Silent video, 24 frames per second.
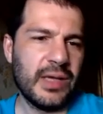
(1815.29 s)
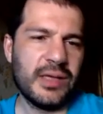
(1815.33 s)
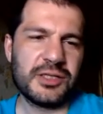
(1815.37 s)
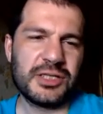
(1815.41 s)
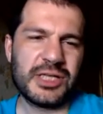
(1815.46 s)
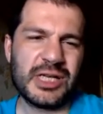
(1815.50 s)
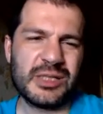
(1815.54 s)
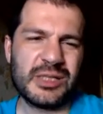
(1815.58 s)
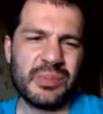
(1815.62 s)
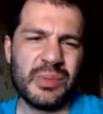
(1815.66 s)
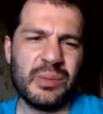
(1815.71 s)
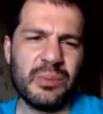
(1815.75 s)

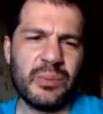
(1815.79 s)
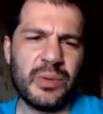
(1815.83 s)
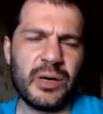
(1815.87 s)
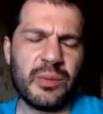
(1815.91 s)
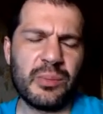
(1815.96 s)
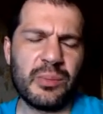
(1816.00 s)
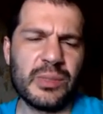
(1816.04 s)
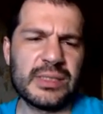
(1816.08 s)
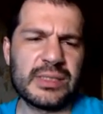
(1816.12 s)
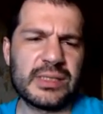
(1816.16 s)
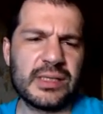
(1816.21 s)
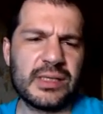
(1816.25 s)

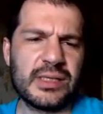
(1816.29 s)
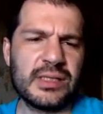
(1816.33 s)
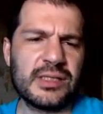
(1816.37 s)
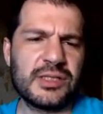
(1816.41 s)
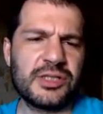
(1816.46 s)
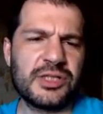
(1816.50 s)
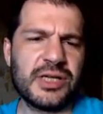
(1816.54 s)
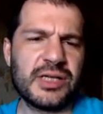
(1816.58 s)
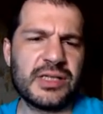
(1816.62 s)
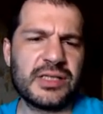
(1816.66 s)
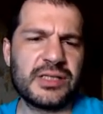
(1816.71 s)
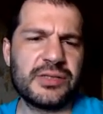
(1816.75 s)
Jasmine-marbles is
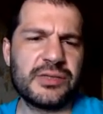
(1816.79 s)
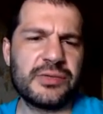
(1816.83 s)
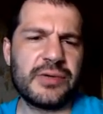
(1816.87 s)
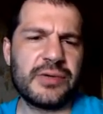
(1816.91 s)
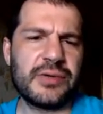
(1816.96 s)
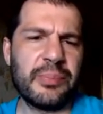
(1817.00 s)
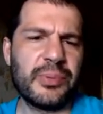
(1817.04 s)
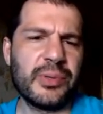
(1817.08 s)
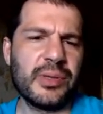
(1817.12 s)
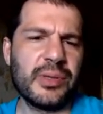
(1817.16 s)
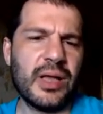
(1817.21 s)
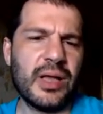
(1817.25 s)
just a
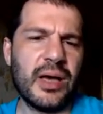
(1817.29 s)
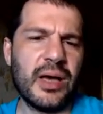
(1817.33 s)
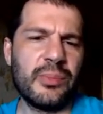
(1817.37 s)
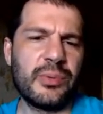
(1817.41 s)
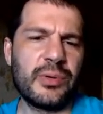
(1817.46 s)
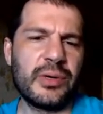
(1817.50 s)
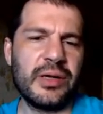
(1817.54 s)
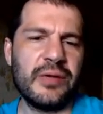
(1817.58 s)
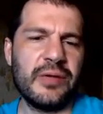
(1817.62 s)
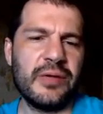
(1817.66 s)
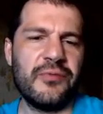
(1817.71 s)
REPL library